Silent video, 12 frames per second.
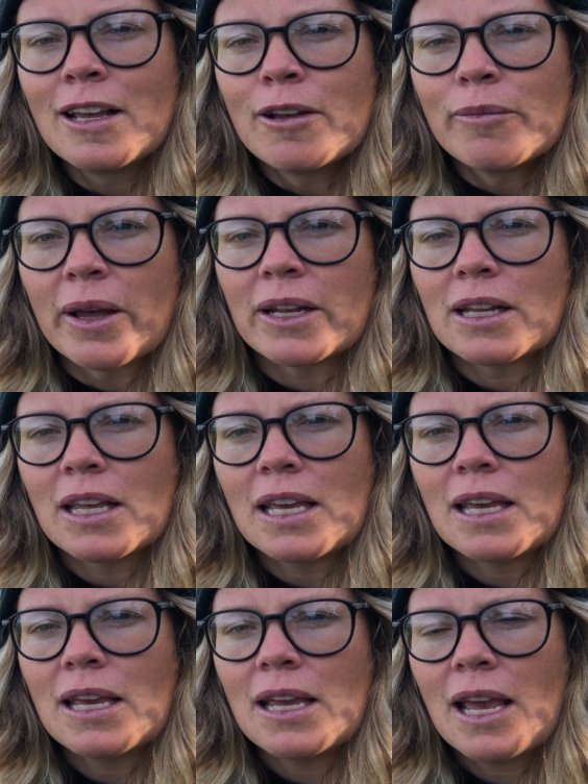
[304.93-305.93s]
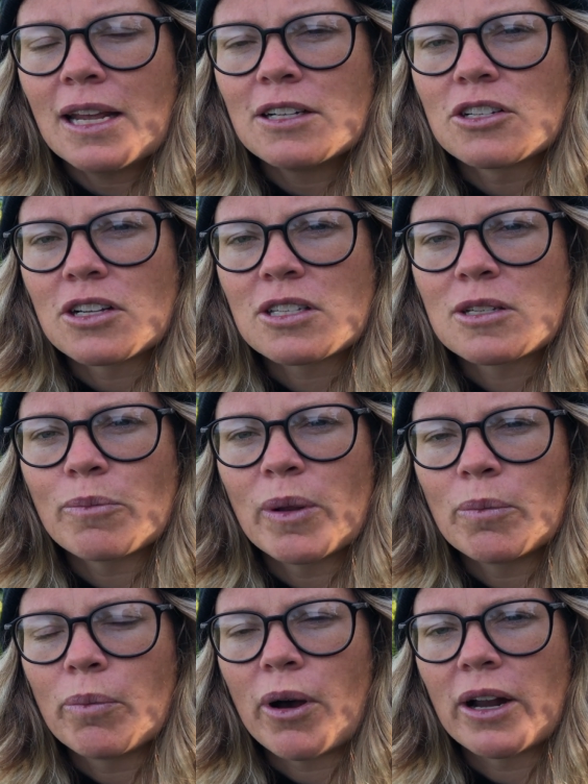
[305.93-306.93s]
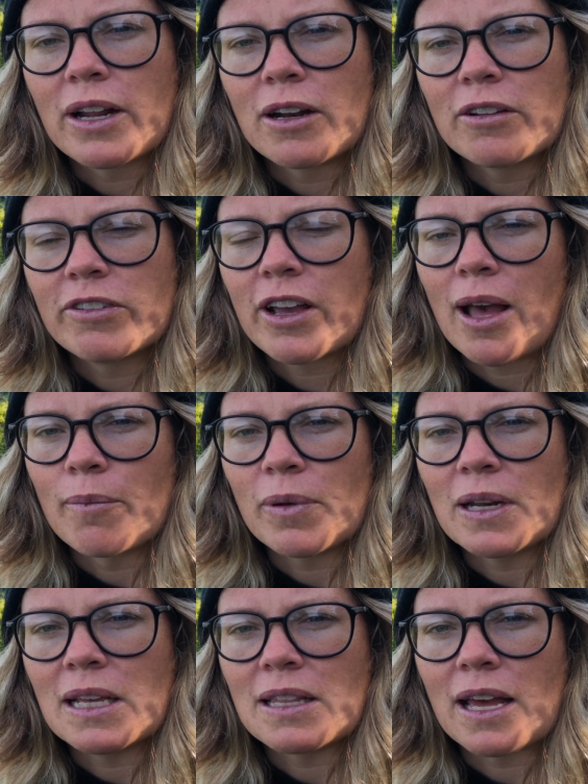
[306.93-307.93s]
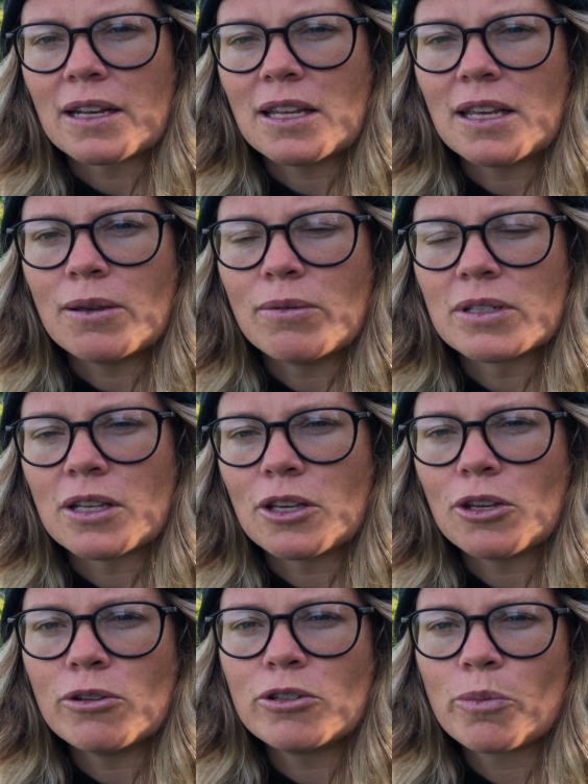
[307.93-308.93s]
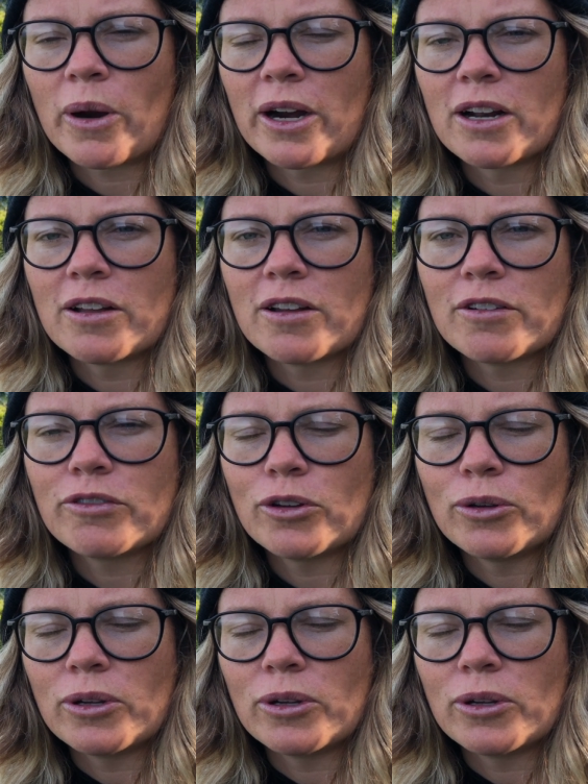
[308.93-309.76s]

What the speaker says: But he had just been bought out of a company that he was a huge part of,